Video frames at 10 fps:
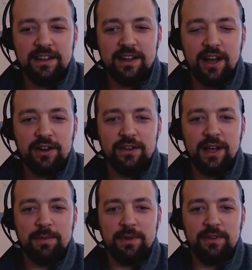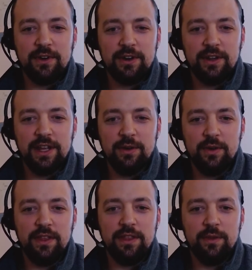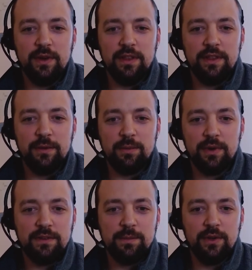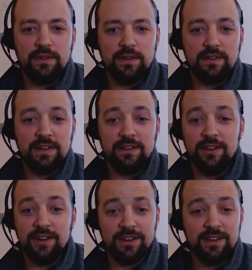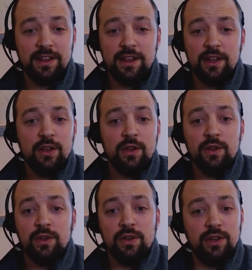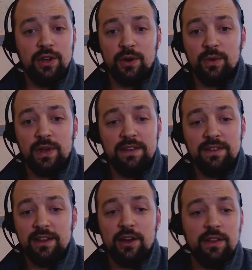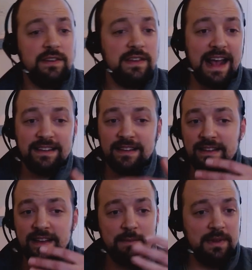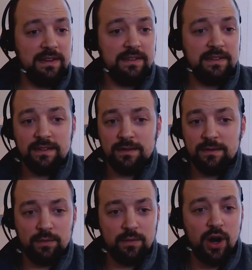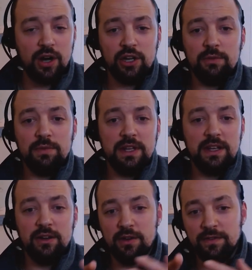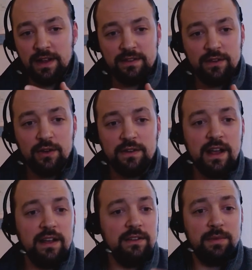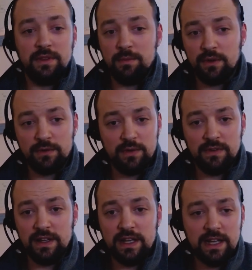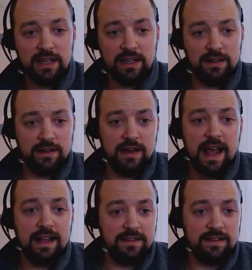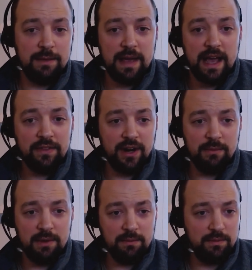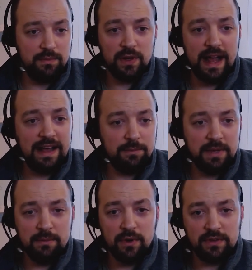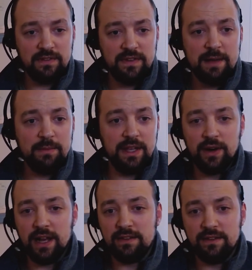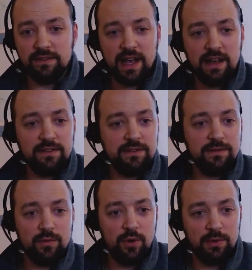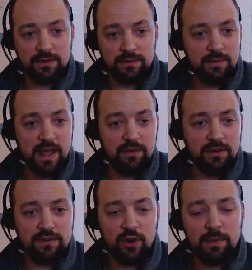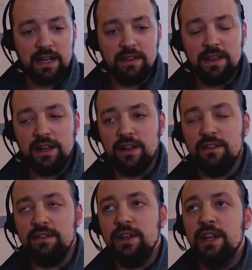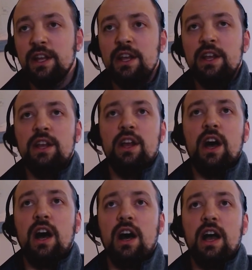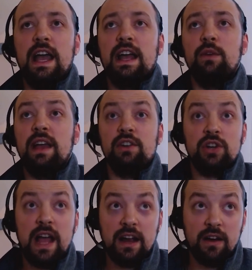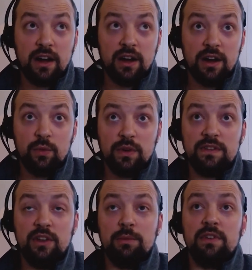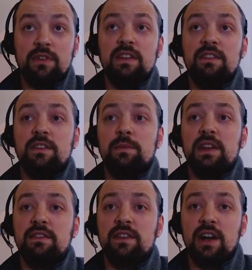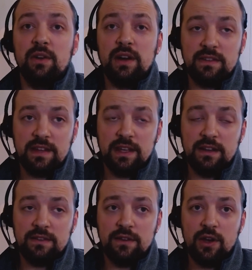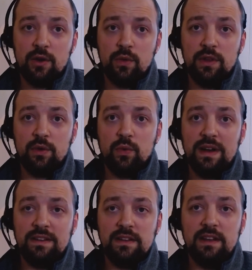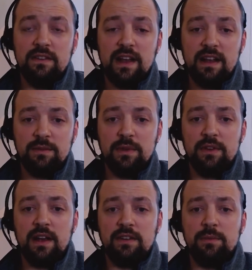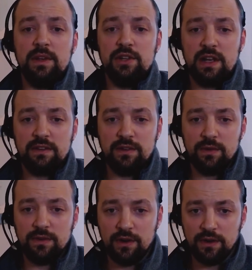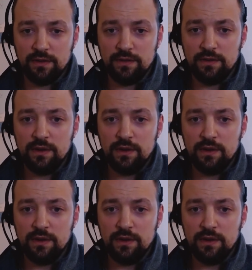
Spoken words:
huddled up internally with the principals, and I was like, look, even though this asset type is arguably, no offense to hotels, but the most resilient asset type out there. I mean, Class B multifamily, right, survives almost every storm I can think of. And we have a track record. We're still perceived as being very risky. So with a risky investment, there has to be adjusted returns,